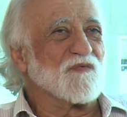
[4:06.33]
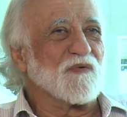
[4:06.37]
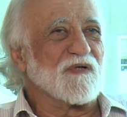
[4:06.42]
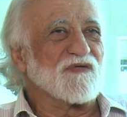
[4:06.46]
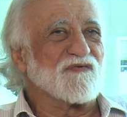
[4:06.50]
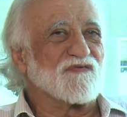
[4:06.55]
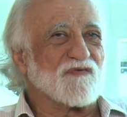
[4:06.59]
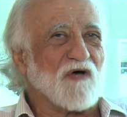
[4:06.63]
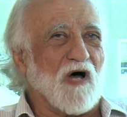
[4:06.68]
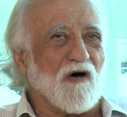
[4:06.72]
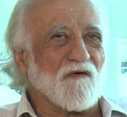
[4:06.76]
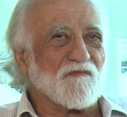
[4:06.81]
We
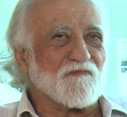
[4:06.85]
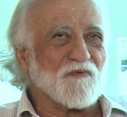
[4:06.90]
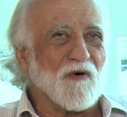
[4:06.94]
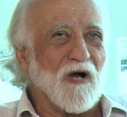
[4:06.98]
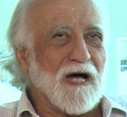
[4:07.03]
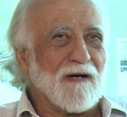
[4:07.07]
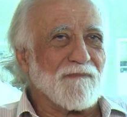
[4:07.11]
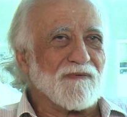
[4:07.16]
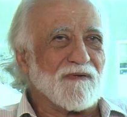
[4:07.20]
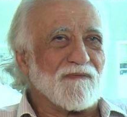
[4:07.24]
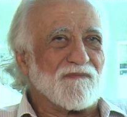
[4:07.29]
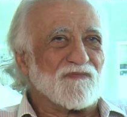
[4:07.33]
solve
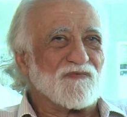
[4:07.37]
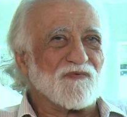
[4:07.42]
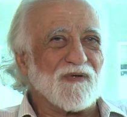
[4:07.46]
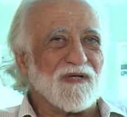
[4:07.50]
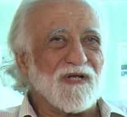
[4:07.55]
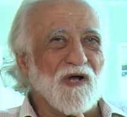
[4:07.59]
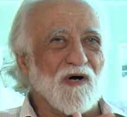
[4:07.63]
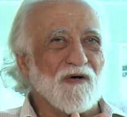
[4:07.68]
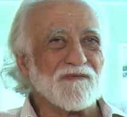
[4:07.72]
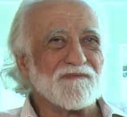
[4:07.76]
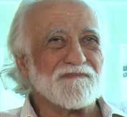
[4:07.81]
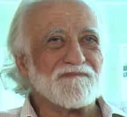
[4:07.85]
problems. We
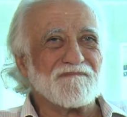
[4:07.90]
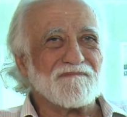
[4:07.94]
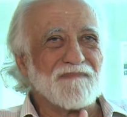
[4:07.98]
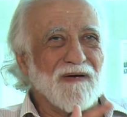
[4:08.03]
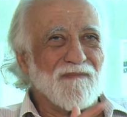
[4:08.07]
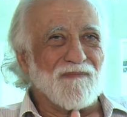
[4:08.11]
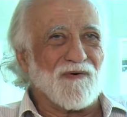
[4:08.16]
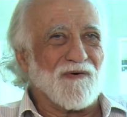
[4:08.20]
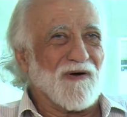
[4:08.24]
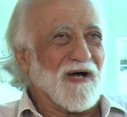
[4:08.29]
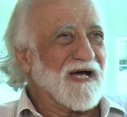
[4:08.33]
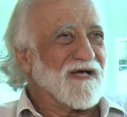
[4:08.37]
don't
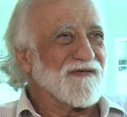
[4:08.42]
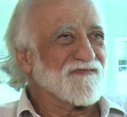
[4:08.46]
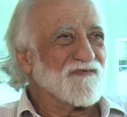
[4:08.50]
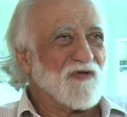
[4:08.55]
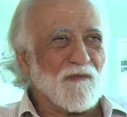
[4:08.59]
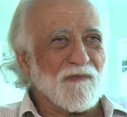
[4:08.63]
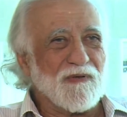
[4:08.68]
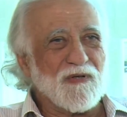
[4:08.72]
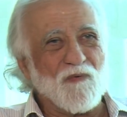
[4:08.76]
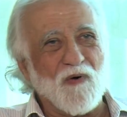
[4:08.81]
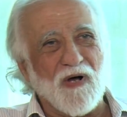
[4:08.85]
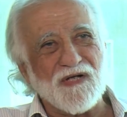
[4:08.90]
memorize.
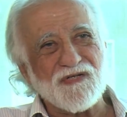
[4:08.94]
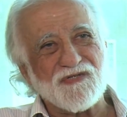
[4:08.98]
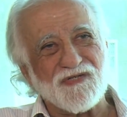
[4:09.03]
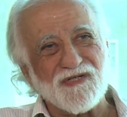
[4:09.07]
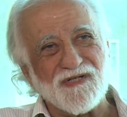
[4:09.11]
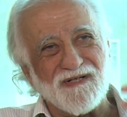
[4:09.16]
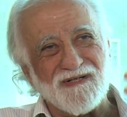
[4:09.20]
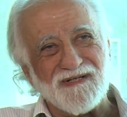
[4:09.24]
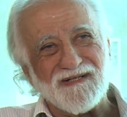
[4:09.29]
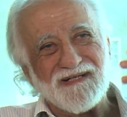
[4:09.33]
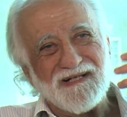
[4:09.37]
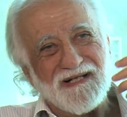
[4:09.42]
Nobody wants you
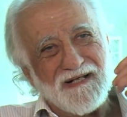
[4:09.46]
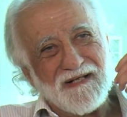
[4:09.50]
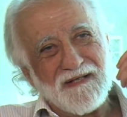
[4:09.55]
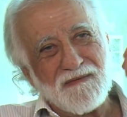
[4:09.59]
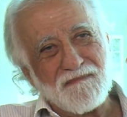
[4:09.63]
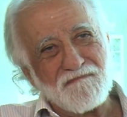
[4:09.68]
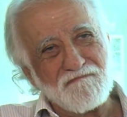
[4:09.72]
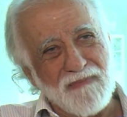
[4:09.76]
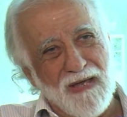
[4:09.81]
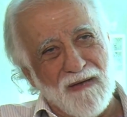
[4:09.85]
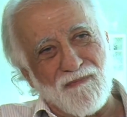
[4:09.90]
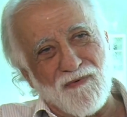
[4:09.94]
to
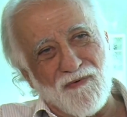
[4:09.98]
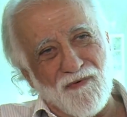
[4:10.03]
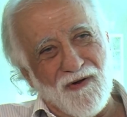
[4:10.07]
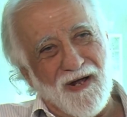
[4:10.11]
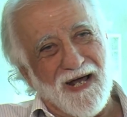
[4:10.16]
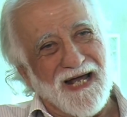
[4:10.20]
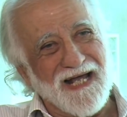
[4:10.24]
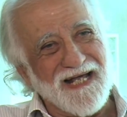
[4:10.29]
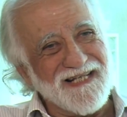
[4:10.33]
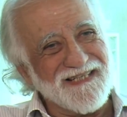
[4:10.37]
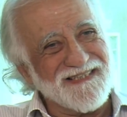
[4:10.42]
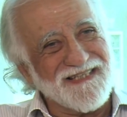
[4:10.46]

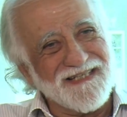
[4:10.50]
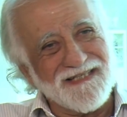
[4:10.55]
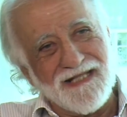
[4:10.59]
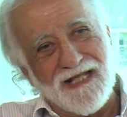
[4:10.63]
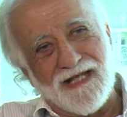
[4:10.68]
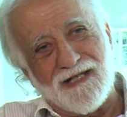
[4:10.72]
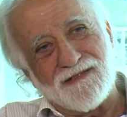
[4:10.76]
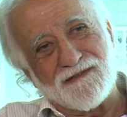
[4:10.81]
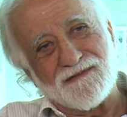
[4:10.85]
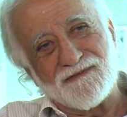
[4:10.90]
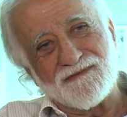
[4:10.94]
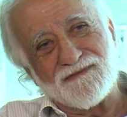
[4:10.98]
memorize and
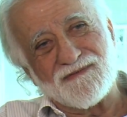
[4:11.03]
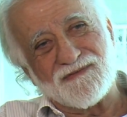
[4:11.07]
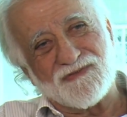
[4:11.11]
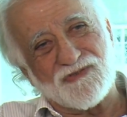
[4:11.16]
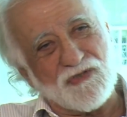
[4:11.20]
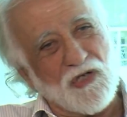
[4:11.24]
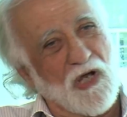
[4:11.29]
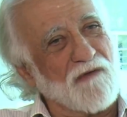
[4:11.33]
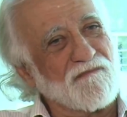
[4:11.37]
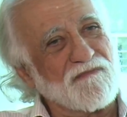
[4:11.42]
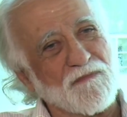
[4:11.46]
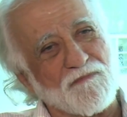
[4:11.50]
then
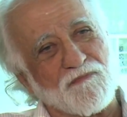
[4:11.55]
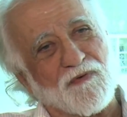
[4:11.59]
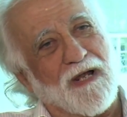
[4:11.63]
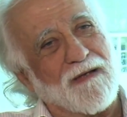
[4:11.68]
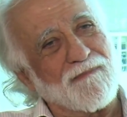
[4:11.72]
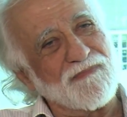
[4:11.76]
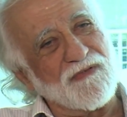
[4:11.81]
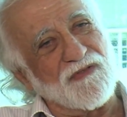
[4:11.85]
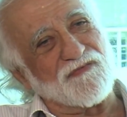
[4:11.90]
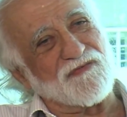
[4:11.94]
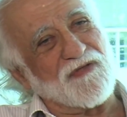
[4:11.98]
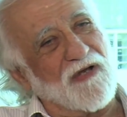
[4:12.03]
solve the
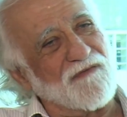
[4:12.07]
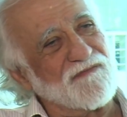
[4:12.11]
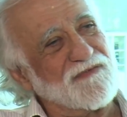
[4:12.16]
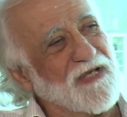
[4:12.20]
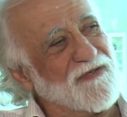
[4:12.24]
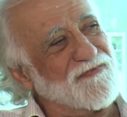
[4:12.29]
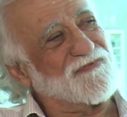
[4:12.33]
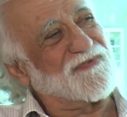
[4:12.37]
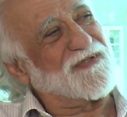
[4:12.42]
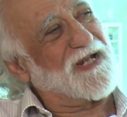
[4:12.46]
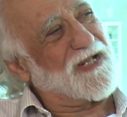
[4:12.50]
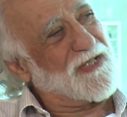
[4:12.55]
problem you solved
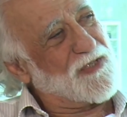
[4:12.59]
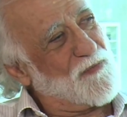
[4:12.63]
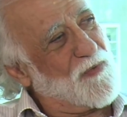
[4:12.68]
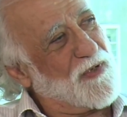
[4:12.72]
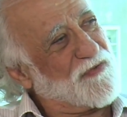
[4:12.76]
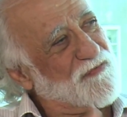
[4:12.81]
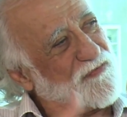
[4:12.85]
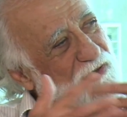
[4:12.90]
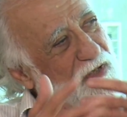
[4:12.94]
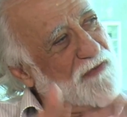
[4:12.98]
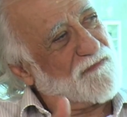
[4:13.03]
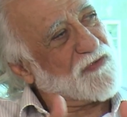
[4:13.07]
yesterday. You want
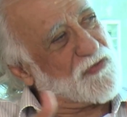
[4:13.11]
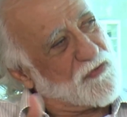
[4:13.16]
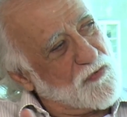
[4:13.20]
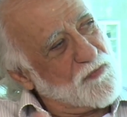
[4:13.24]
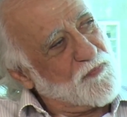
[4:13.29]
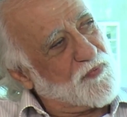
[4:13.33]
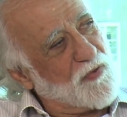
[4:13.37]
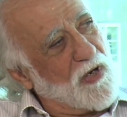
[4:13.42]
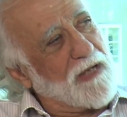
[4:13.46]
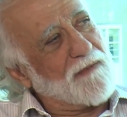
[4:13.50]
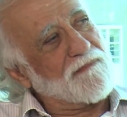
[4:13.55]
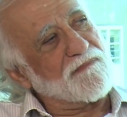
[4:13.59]
to solve the new
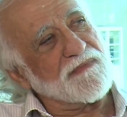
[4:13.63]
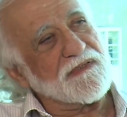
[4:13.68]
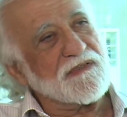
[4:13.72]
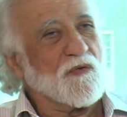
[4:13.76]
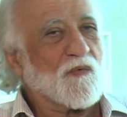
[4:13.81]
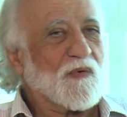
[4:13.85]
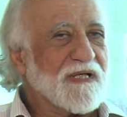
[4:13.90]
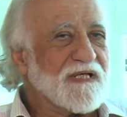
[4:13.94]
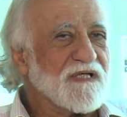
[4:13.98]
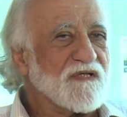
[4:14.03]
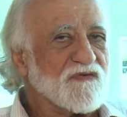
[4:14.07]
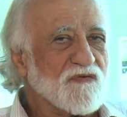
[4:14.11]
problem, and the
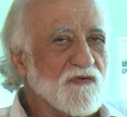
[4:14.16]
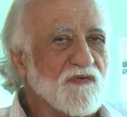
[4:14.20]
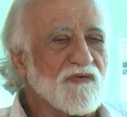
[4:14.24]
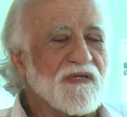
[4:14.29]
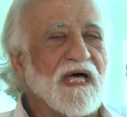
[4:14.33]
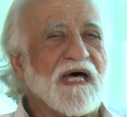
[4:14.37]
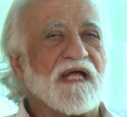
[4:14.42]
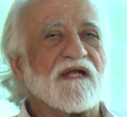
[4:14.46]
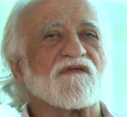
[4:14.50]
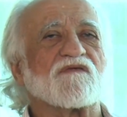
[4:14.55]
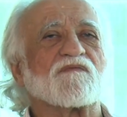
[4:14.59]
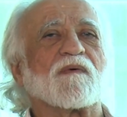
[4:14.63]
way you do
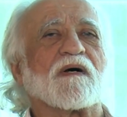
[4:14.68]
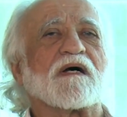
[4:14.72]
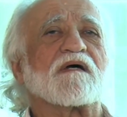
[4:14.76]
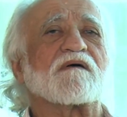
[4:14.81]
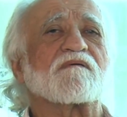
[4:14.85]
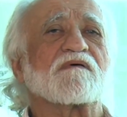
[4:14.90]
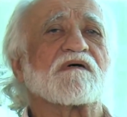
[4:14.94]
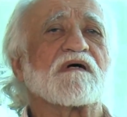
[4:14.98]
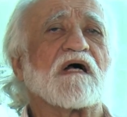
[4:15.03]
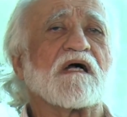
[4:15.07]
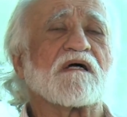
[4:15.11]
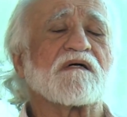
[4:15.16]
that is by
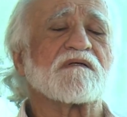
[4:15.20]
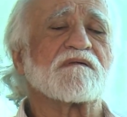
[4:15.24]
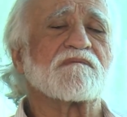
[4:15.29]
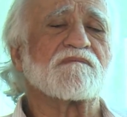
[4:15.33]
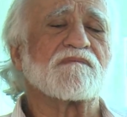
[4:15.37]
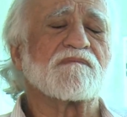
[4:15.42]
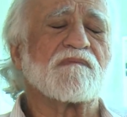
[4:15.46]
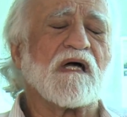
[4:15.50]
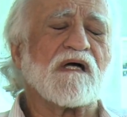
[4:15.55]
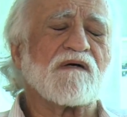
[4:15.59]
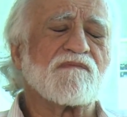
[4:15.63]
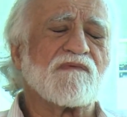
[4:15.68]

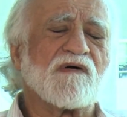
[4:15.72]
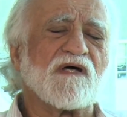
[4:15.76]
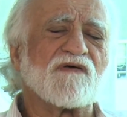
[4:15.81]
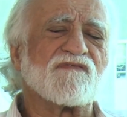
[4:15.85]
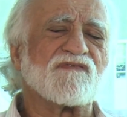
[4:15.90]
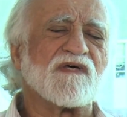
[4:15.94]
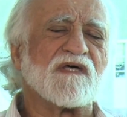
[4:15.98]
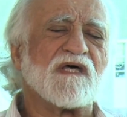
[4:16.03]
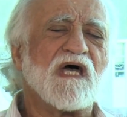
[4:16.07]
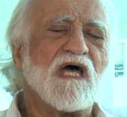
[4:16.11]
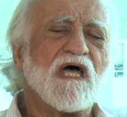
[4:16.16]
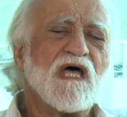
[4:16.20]

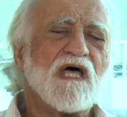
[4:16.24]
memorizing.